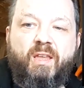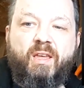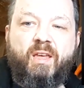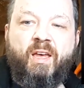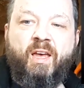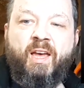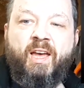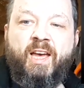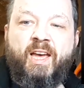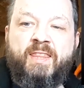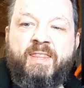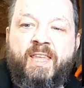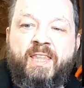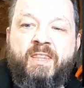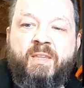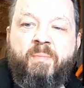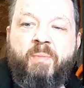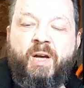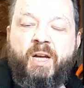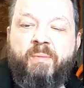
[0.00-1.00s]
And then
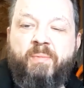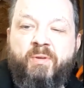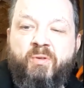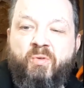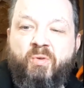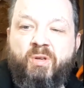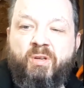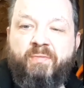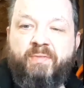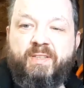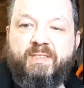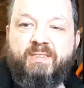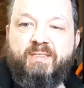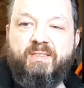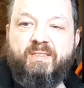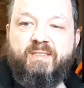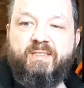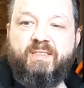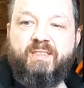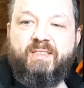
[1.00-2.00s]
the pipe in all of its
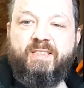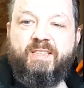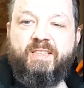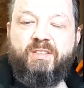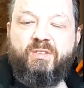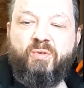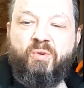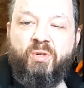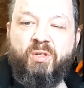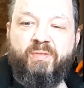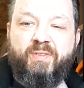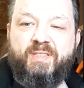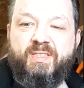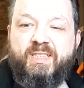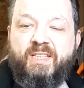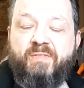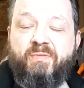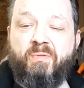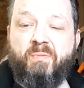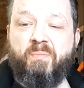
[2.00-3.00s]

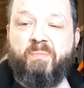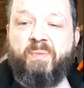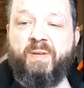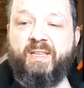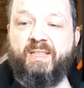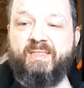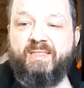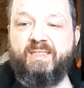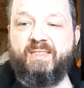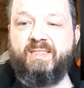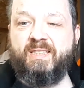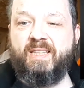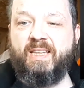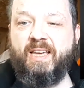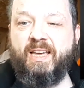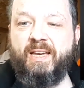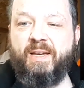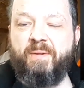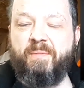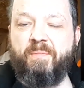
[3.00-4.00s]
different pieces
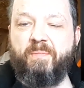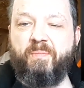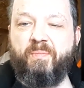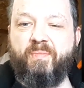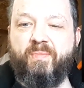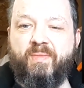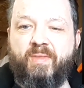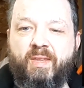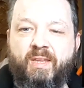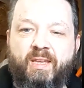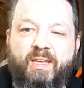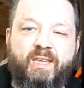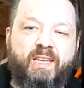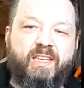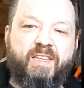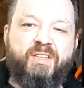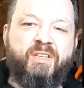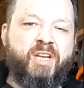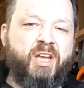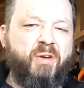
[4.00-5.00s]
there.
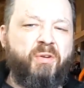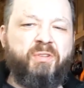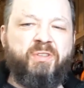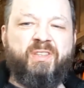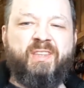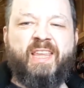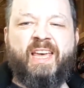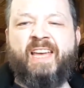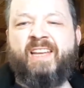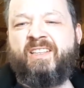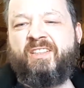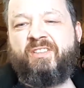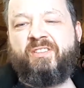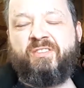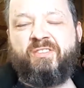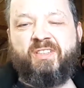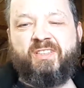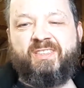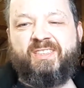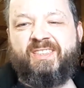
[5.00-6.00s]
You know, and then you
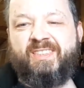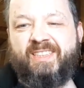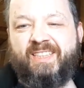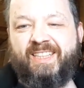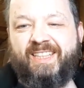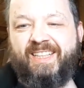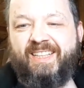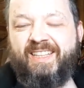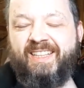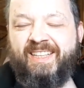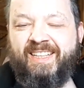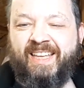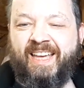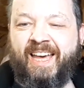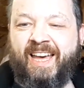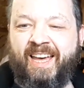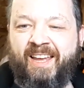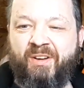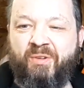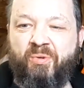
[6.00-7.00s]
just see
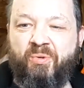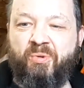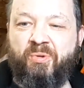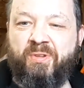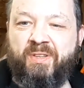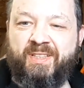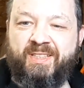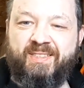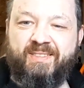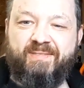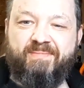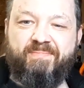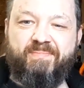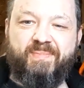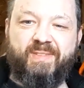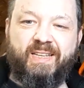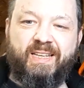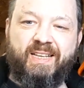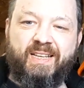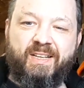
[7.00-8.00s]
again
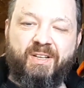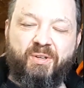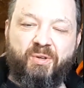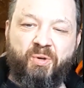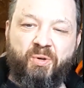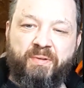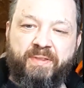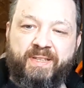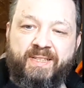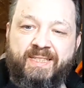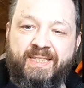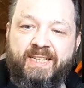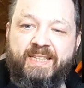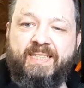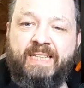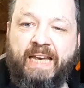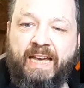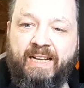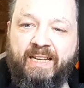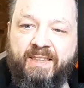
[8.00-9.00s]
all the
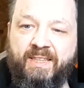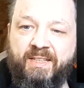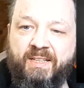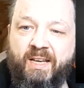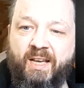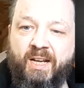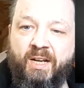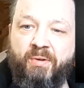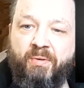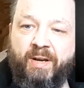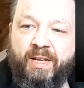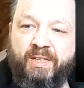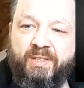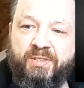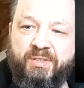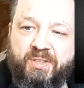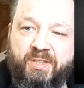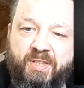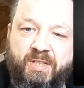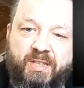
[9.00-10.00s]
detail in the
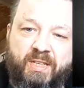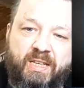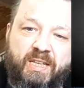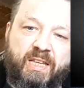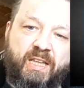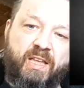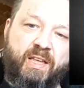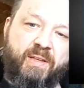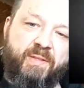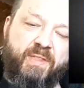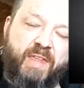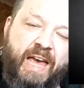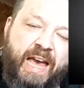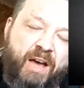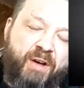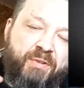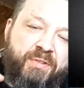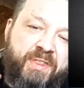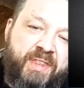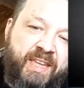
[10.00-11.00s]
coloration,
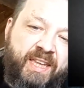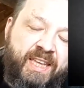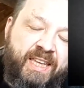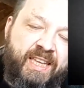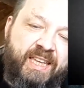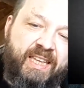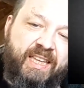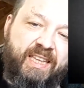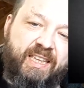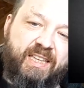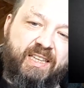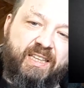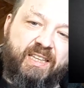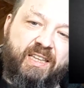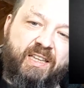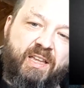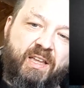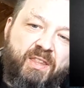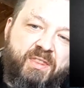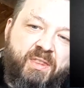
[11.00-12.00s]
how the
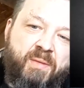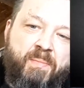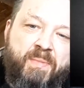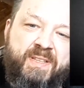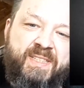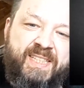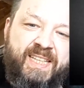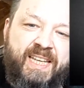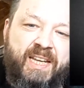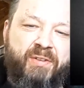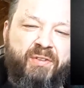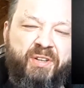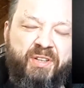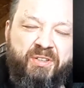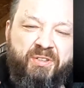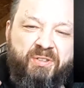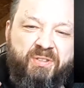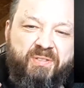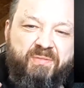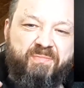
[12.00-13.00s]

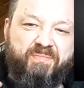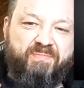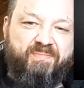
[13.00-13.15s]
material